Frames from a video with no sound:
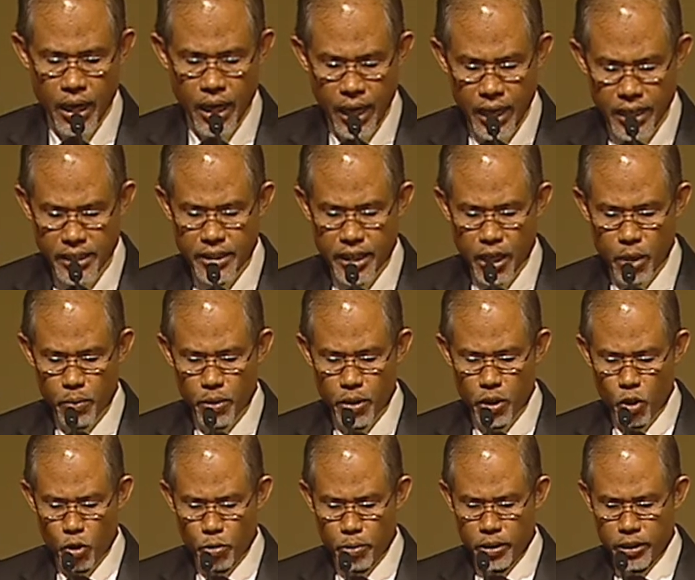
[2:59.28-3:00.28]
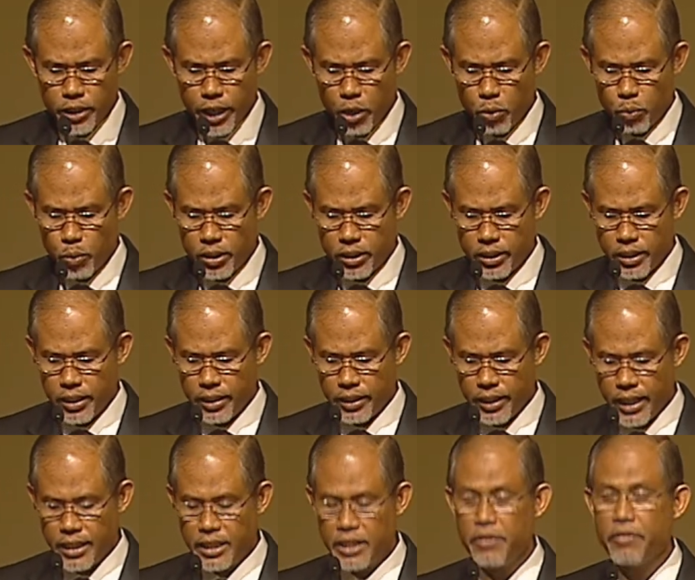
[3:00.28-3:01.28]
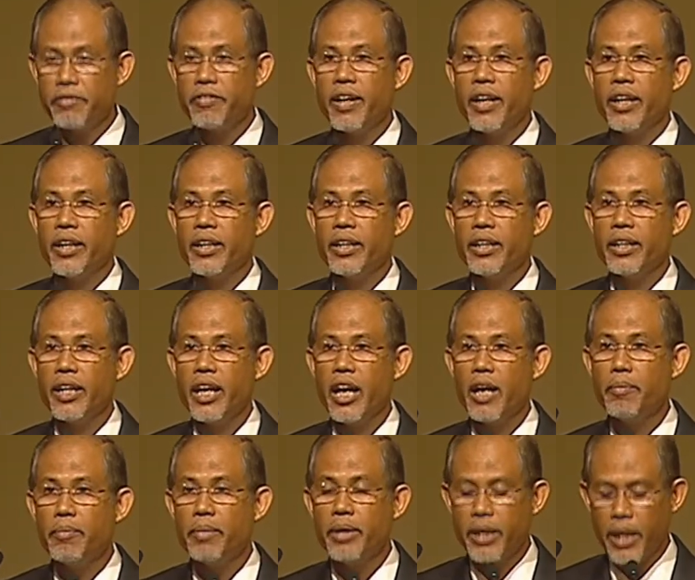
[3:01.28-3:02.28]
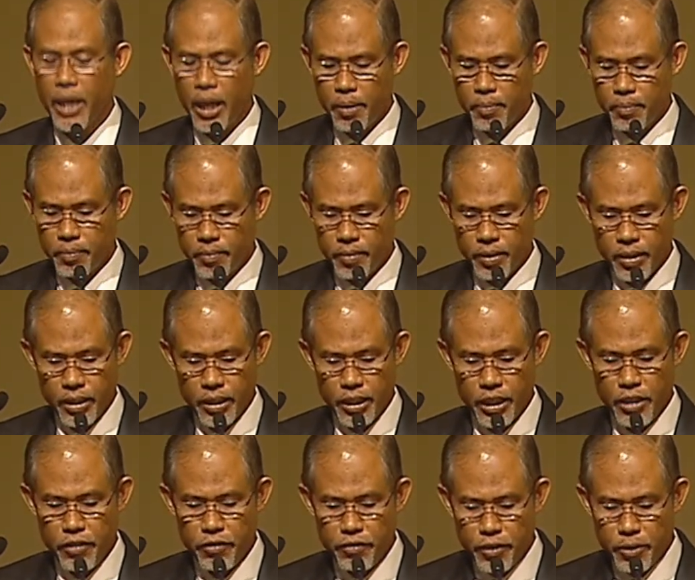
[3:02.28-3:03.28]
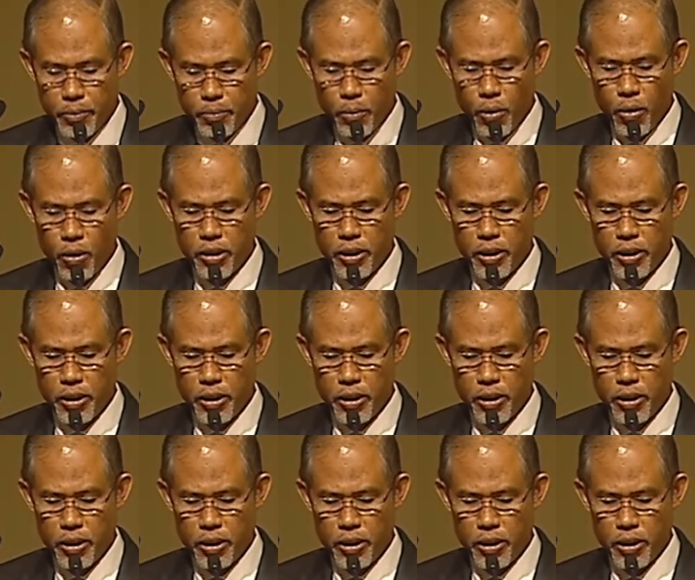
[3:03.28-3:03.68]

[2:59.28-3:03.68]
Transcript: As our global networks intensify and become even more